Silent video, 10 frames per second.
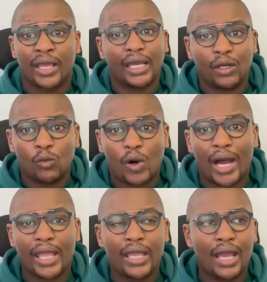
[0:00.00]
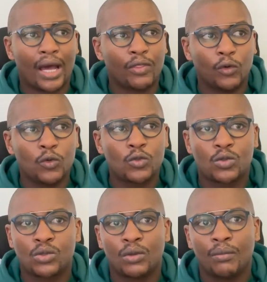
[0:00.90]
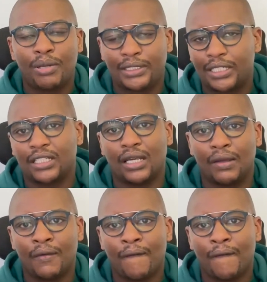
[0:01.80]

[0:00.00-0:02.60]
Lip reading: and why are those particular